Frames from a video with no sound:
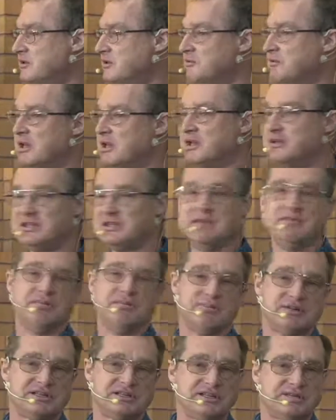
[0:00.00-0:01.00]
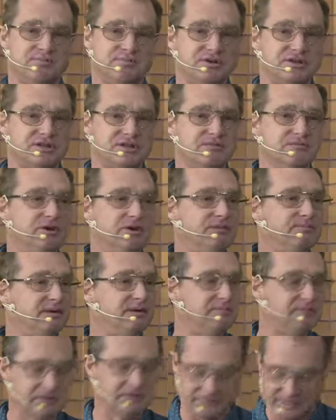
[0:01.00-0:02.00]
Well, a demon-possessed person might be
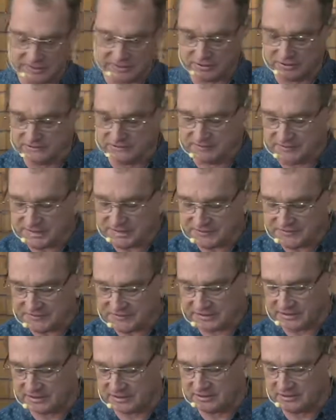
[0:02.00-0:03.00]
a bit of egg on the face for that.